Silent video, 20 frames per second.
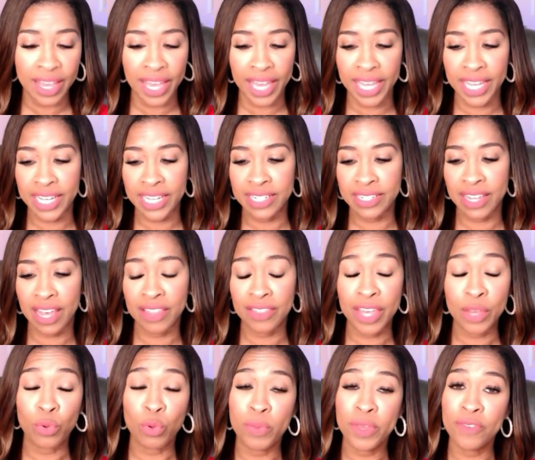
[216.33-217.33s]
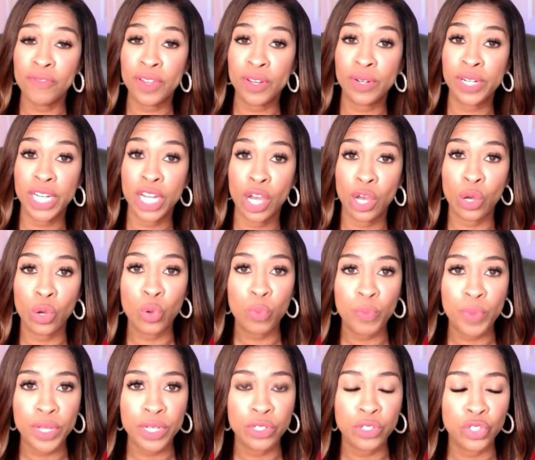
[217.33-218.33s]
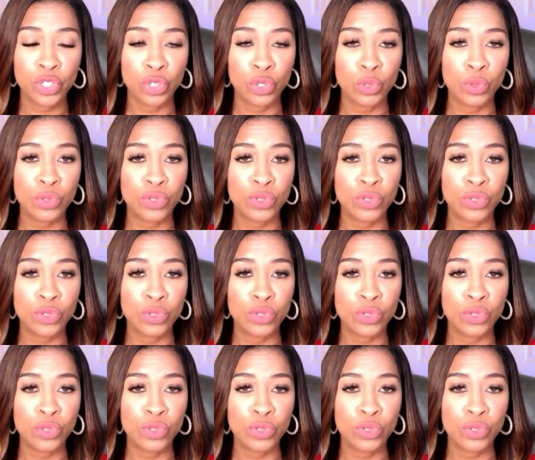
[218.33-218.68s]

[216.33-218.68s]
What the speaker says: and they will be very open to